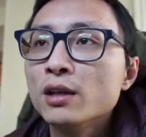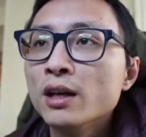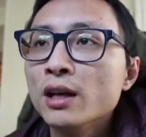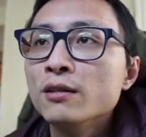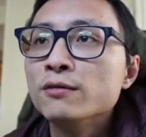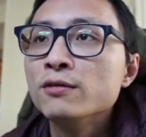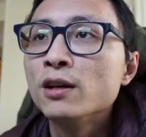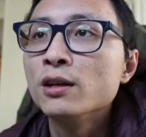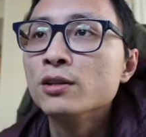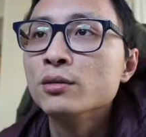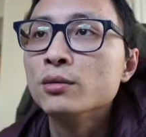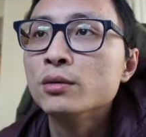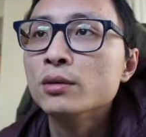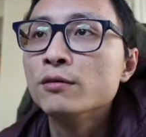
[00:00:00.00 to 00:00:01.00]
end
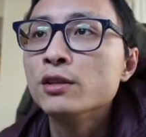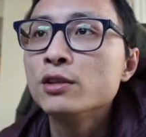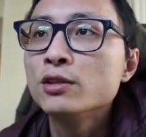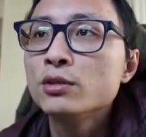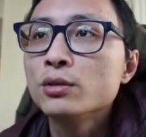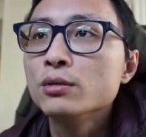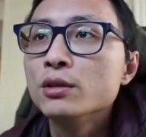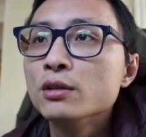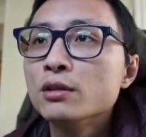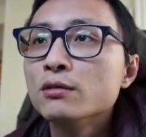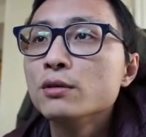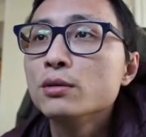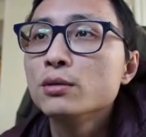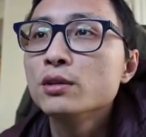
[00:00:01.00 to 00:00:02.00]
value of these two
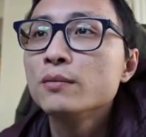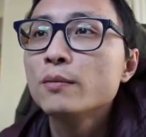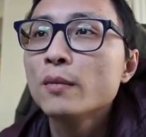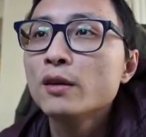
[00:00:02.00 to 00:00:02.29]
intervals.